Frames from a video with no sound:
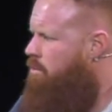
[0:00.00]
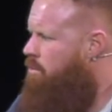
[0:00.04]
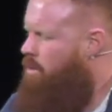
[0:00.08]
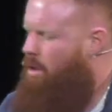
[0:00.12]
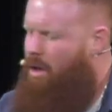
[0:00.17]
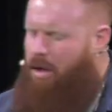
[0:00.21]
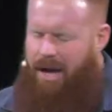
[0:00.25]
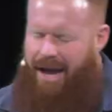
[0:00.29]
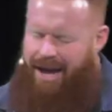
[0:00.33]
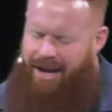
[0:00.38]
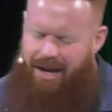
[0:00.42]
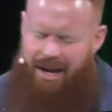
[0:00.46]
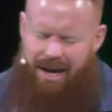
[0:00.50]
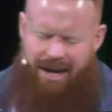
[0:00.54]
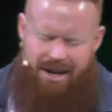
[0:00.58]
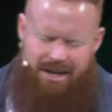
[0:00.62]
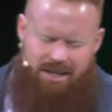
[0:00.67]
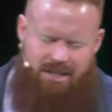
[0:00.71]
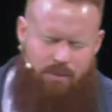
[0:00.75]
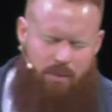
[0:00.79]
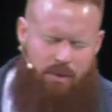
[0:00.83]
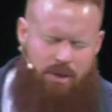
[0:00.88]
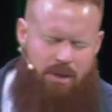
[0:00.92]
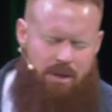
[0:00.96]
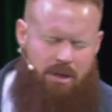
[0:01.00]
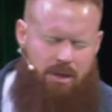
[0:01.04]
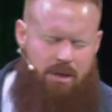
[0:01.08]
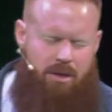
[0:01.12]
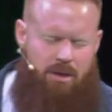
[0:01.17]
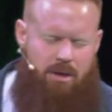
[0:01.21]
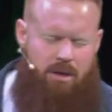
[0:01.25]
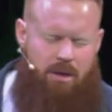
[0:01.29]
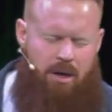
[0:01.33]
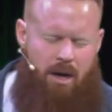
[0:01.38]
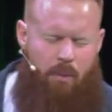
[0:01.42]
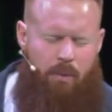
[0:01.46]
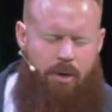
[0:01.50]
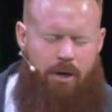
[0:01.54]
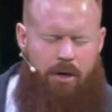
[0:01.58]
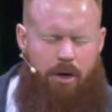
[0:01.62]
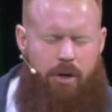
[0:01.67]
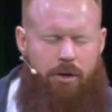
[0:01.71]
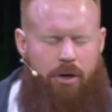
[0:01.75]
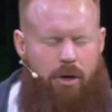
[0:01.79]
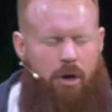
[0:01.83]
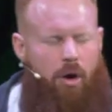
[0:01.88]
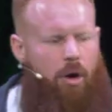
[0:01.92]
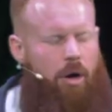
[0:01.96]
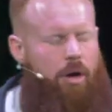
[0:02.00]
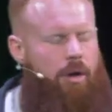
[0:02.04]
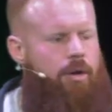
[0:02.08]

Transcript: Hey, God, I just want to I want to know your heart.